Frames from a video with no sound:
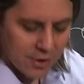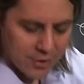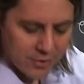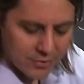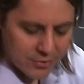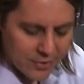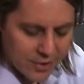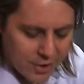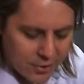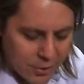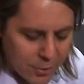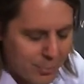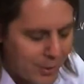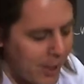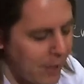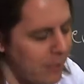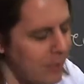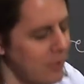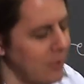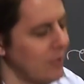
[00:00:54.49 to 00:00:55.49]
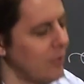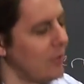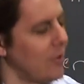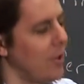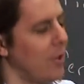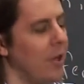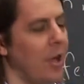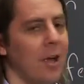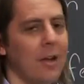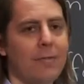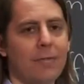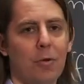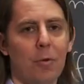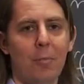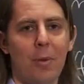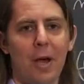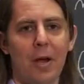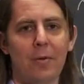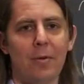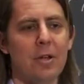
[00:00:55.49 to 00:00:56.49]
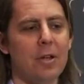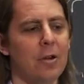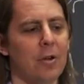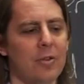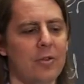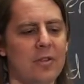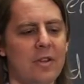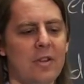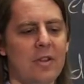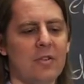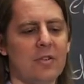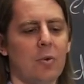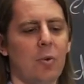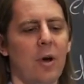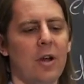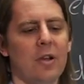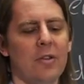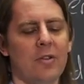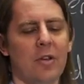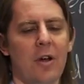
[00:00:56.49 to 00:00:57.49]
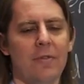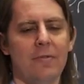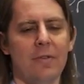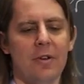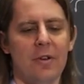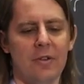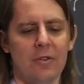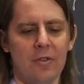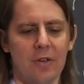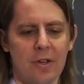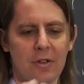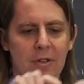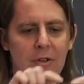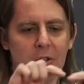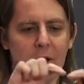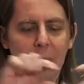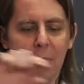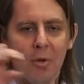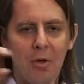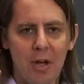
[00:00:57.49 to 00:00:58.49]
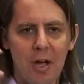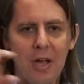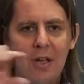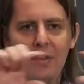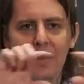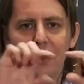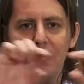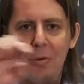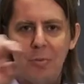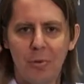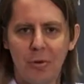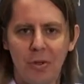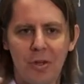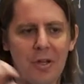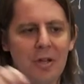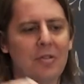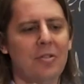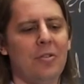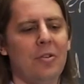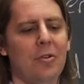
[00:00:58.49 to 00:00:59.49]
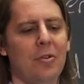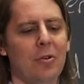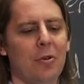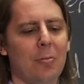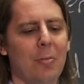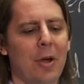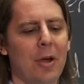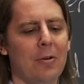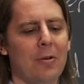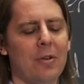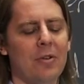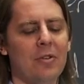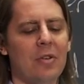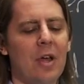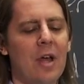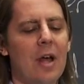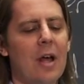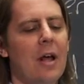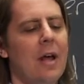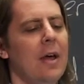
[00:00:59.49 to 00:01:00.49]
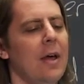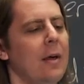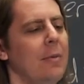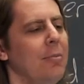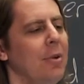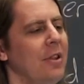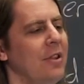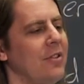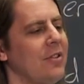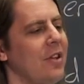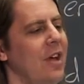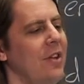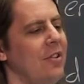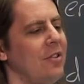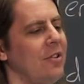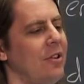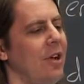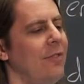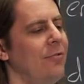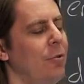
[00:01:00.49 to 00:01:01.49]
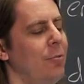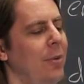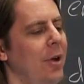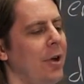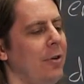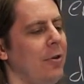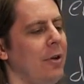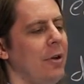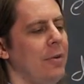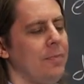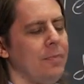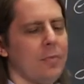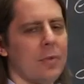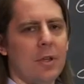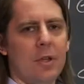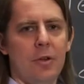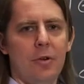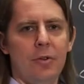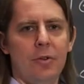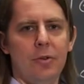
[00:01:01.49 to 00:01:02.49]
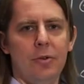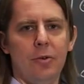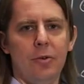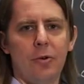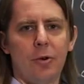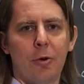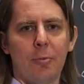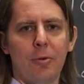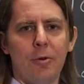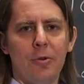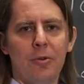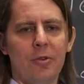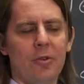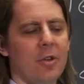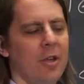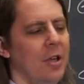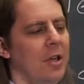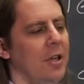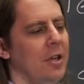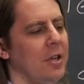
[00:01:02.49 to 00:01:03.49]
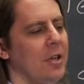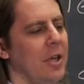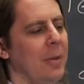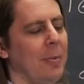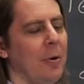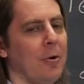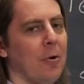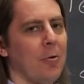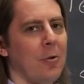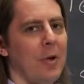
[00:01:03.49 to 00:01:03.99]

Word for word: Standard battery, this is a 9 volt battery. You don't see these quite as often as like the AA and the AAA cylinder batteries. But in this case, the 9 volt battery, here's the two terminals. Chemical